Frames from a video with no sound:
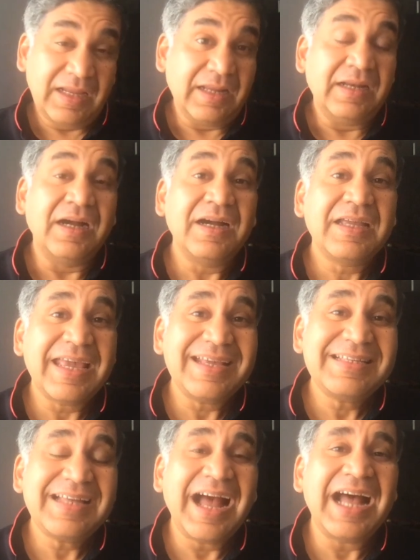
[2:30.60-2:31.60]
In her
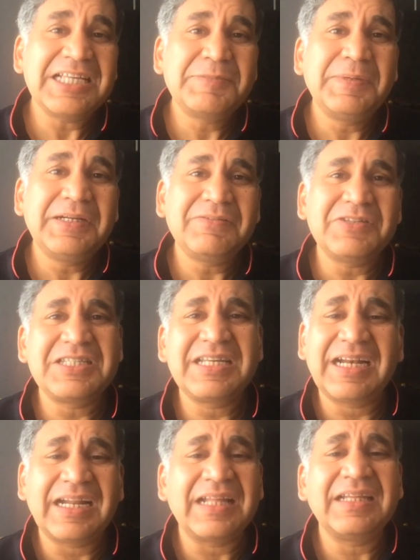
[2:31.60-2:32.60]
case, her husband was
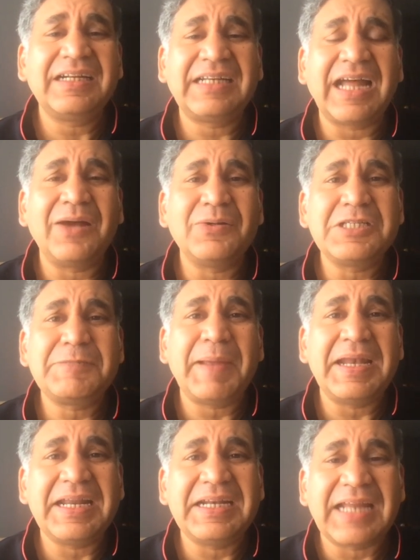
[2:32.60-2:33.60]
in another town
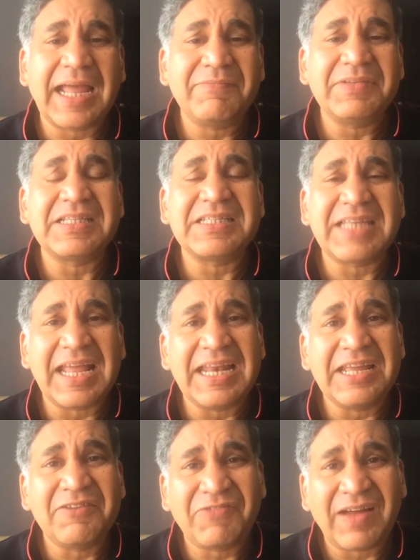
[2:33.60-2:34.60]
spending time with his
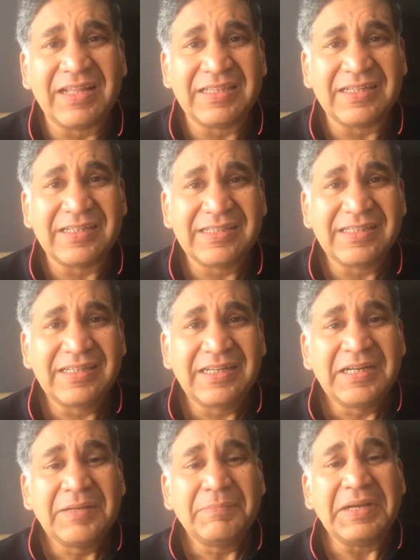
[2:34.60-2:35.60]
ailing father.
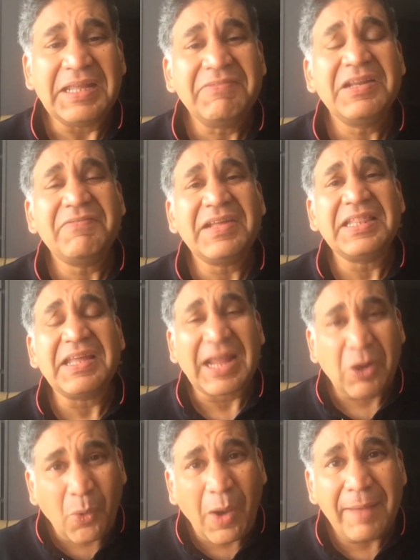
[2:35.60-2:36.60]
But even when
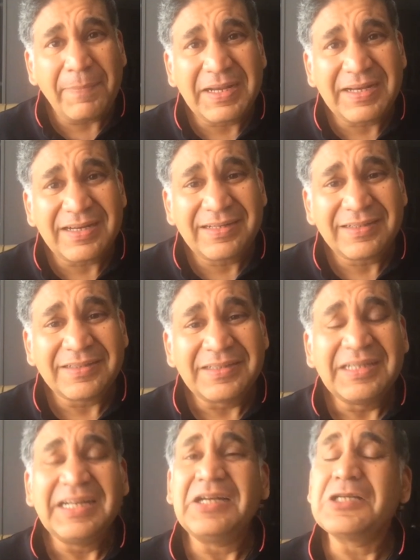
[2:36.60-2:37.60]
they cohabited,
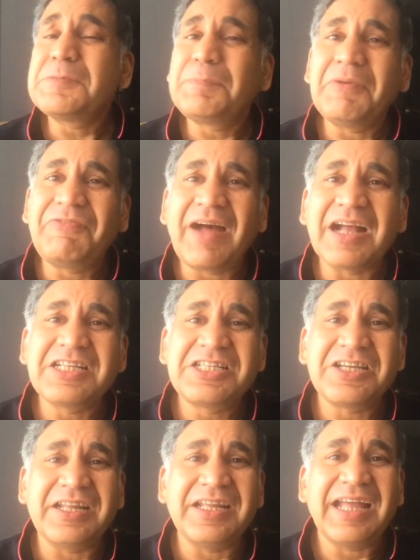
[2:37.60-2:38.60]
it was
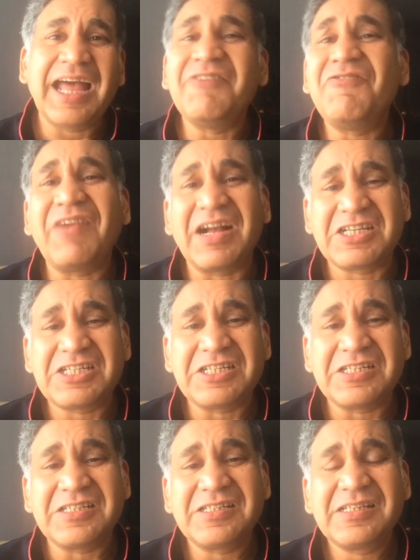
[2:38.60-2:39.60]
perfunctory and
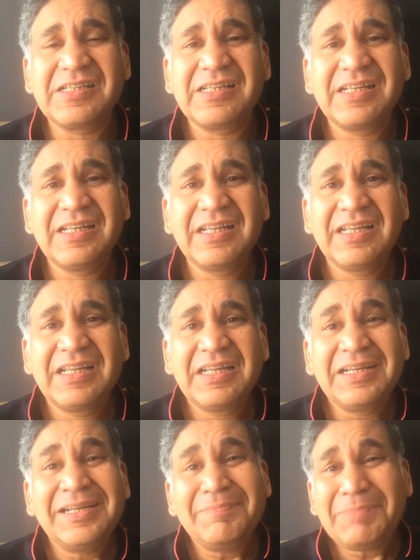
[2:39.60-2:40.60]
functional.
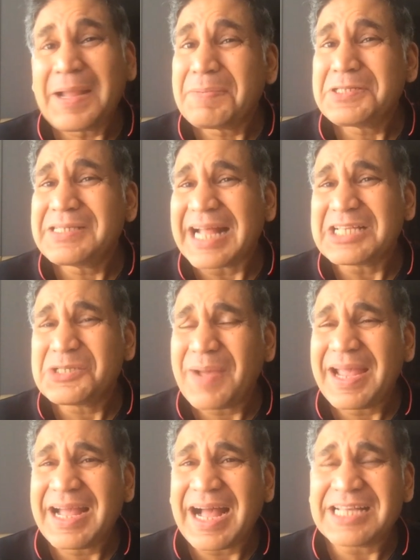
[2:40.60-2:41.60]
Perhaps that's
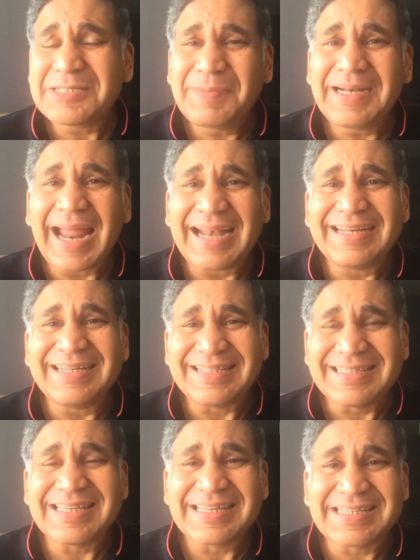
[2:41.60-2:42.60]
why her husband hadn't
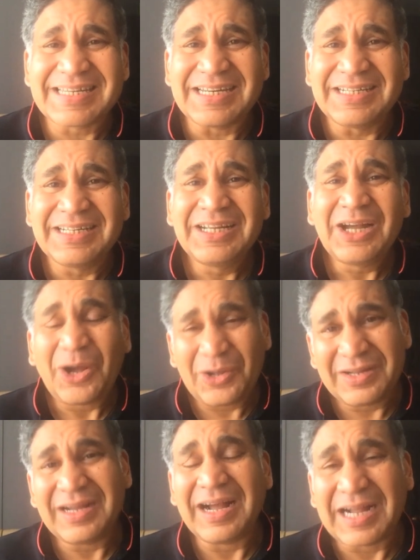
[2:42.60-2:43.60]
insisted
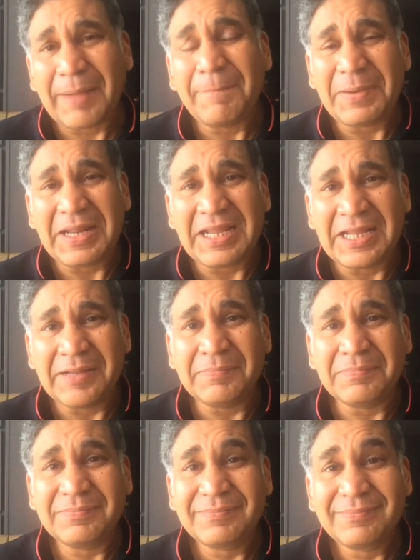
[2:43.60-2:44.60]
on her accompanying him,
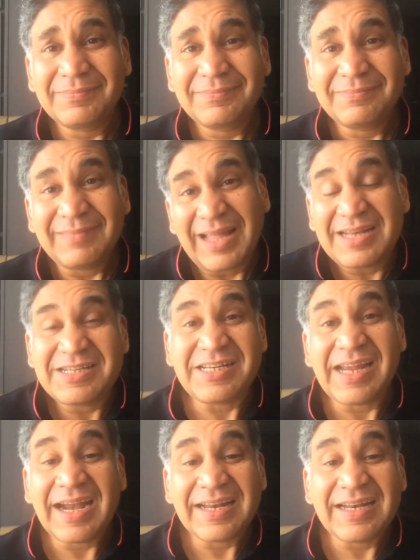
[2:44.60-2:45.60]
and
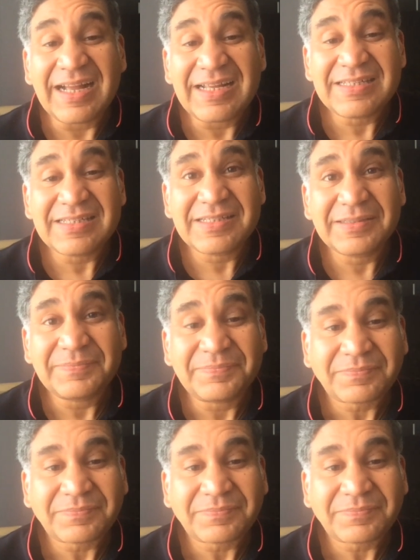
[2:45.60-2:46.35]
she hadn't asked.